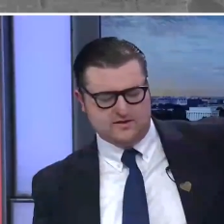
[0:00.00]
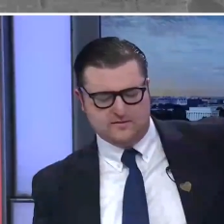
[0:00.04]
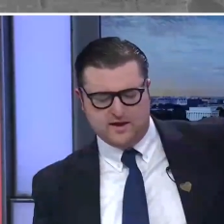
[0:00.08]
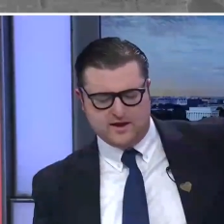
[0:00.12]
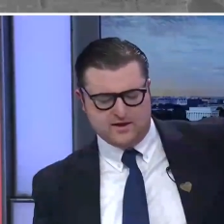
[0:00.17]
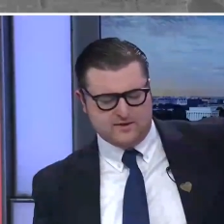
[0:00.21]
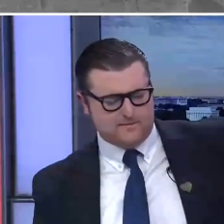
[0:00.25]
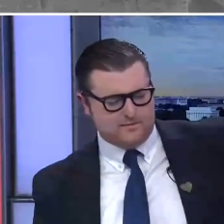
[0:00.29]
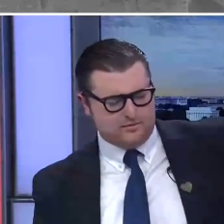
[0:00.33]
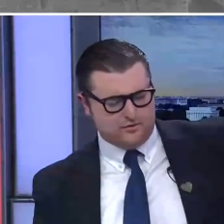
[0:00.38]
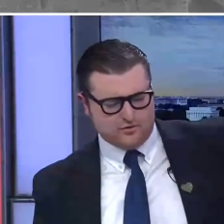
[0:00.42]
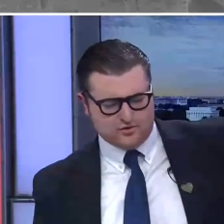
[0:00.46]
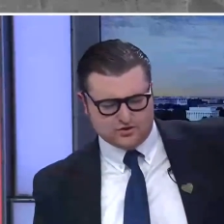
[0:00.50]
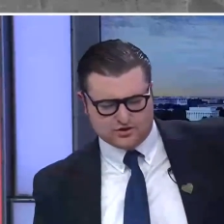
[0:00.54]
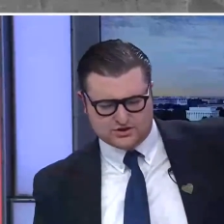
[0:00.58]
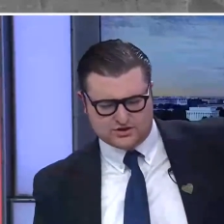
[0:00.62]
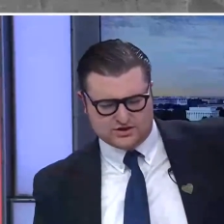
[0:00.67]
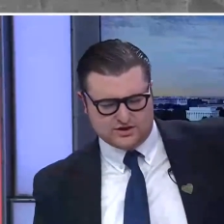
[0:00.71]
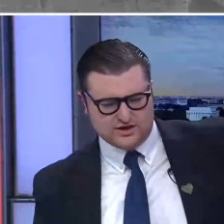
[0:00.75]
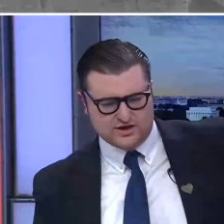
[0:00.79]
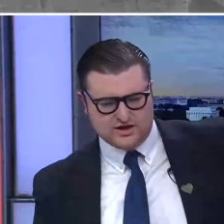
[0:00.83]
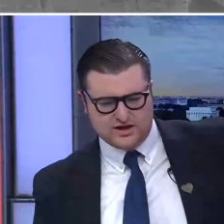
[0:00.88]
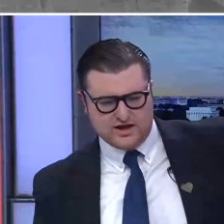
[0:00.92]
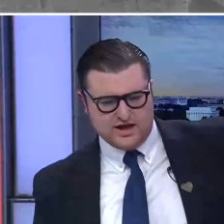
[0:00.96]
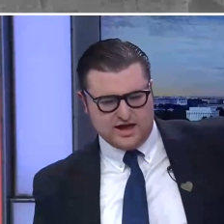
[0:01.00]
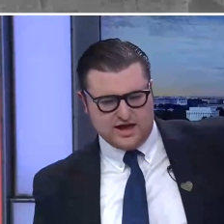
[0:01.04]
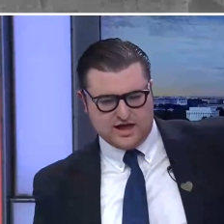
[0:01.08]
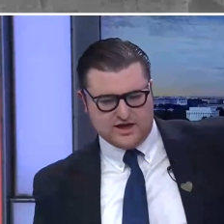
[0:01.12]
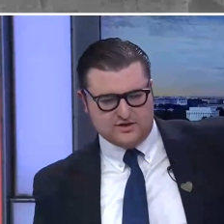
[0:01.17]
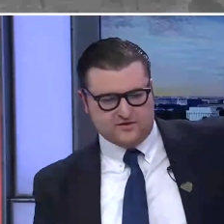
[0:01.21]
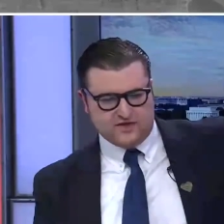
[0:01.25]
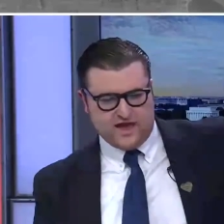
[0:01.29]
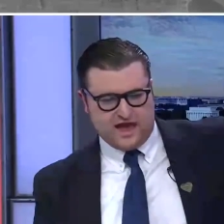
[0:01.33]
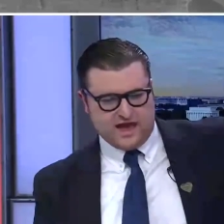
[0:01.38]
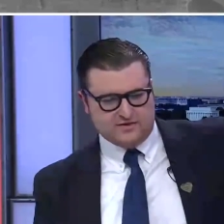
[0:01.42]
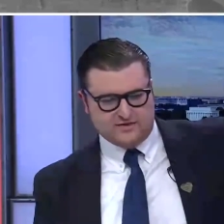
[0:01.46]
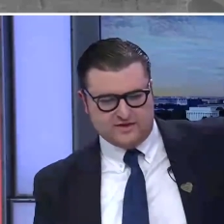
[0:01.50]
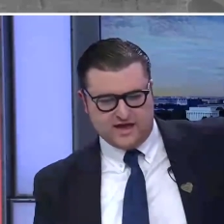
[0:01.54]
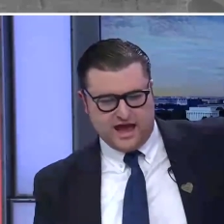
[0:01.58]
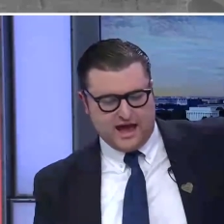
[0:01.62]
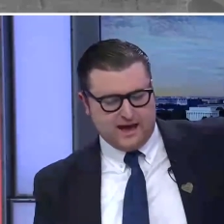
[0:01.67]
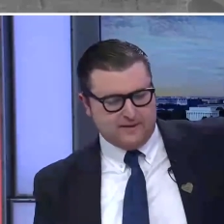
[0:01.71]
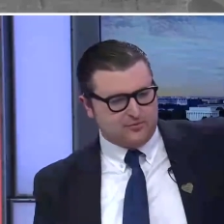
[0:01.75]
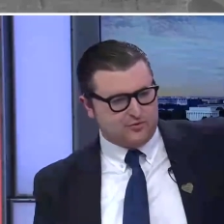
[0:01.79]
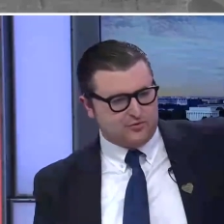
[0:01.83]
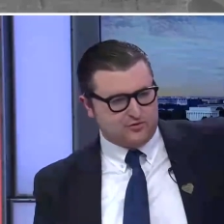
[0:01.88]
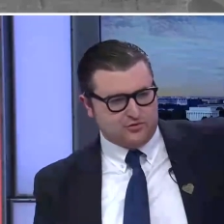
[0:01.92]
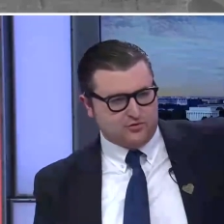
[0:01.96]
And abortion is the
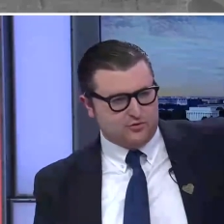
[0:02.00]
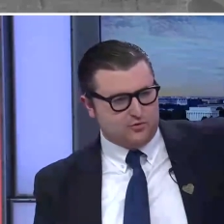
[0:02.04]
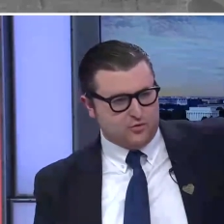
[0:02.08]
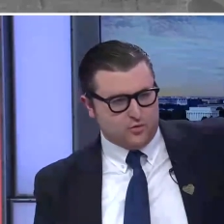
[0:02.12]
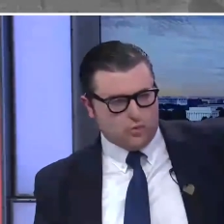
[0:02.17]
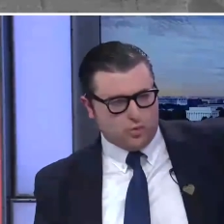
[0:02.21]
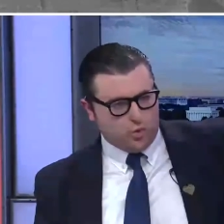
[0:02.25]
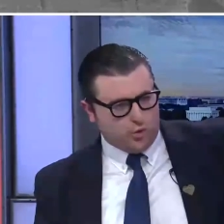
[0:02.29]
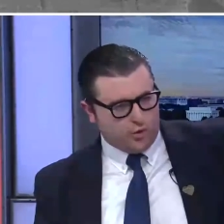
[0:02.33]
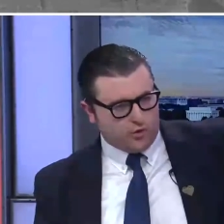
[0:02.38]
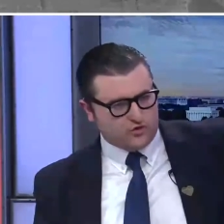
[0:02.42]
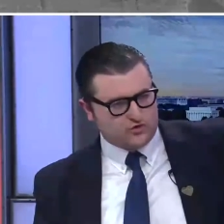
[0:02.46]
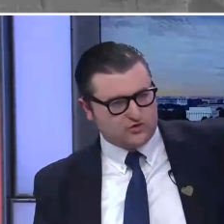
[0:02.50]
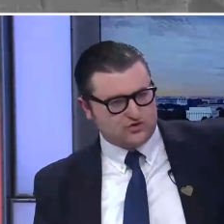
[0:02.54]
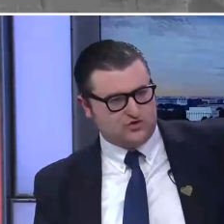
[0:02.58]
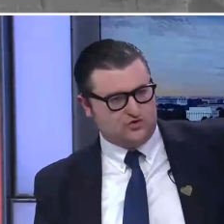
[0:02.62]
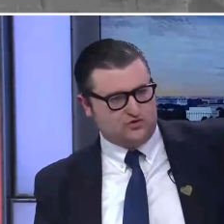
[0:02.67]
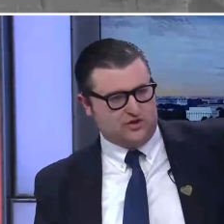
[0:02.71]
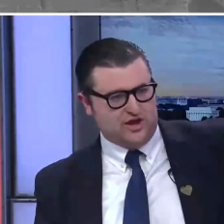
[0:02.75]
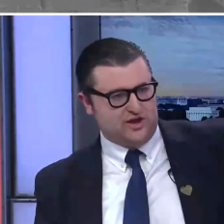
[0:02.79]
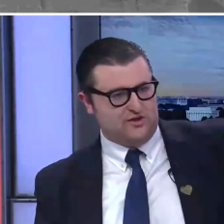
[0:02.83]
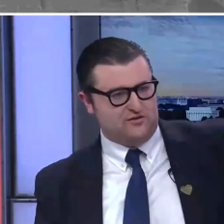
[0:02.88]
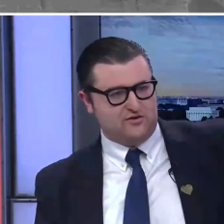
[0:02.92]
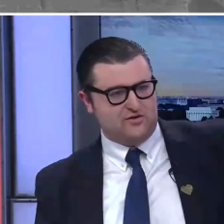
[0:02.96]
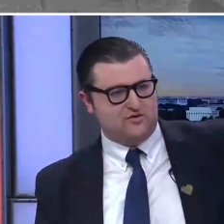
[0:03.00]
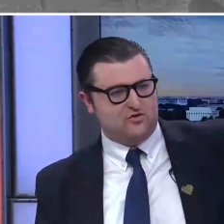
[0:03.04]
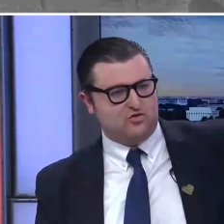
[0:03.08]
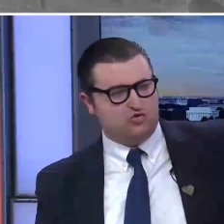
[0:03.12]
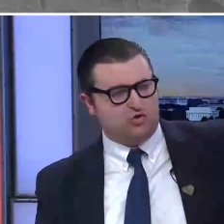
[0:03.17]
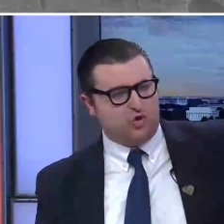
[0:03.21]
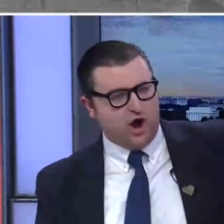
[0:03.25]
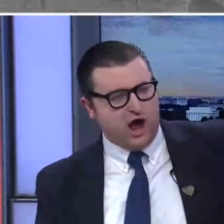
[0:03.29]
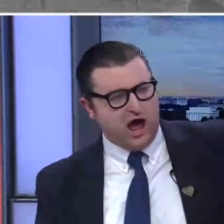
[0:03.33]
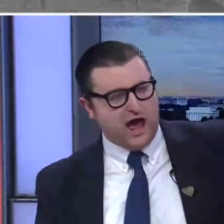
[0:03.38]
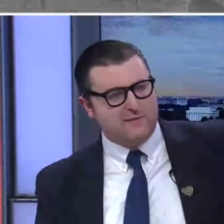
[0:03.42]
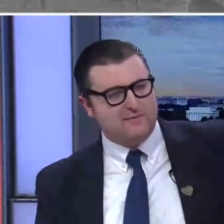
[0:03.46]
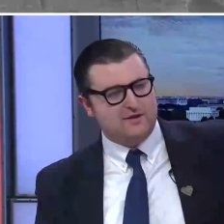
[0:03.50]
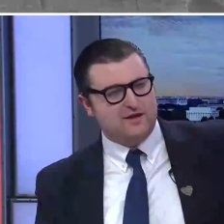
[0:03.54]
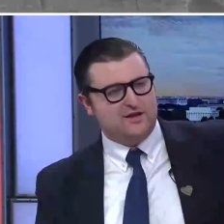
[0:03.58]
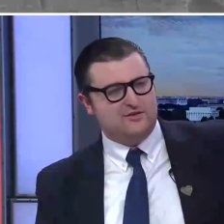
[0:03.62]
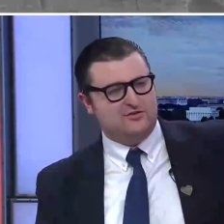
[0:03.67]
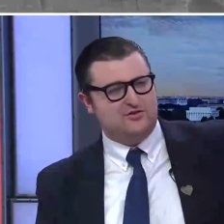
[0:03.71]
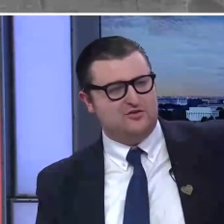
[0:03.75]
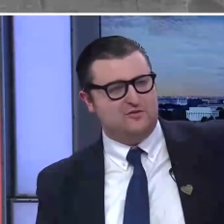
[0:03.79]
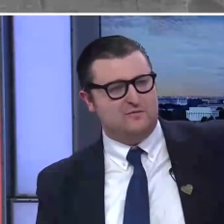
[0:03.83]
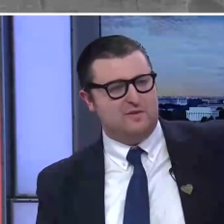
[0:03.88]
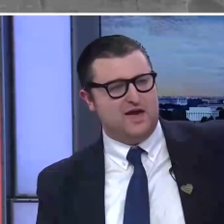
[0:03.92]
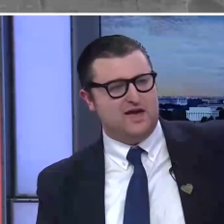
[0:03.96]
absolute worst crime
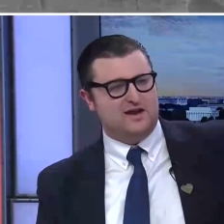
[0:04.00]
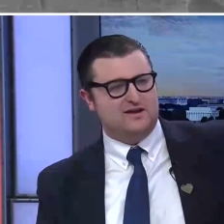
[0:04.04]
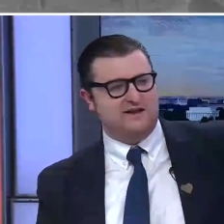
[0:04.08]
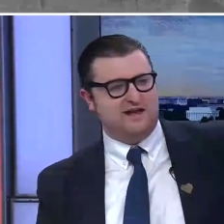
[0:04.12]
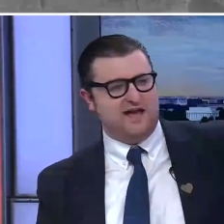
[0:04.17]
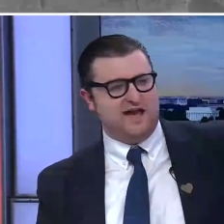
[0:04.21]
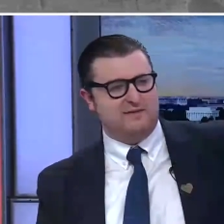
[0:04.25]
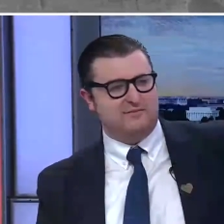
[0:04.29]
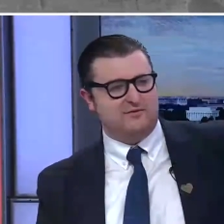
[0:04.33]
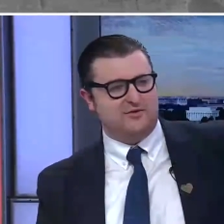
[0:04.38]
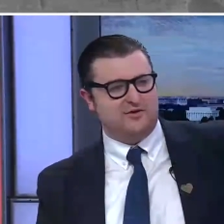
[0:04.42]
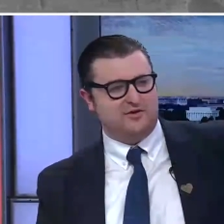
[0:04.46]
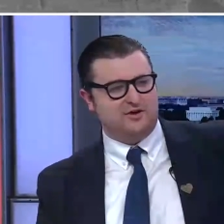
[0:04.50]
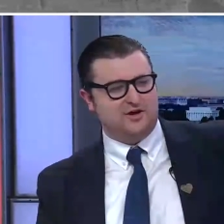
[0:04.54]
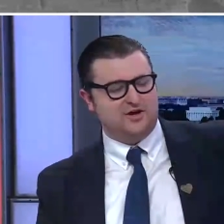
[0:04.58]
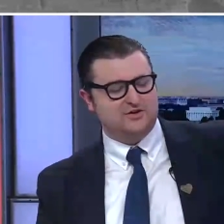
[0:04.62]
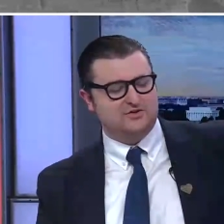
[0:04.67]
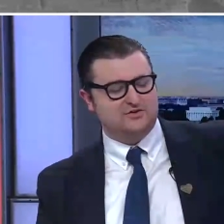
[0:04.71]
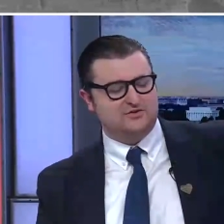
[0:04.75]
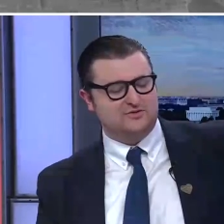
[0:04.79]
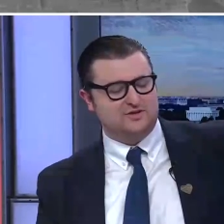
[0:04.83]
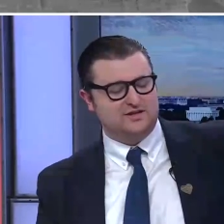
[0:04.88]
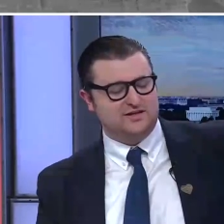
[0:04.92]
against humanity happening in our country.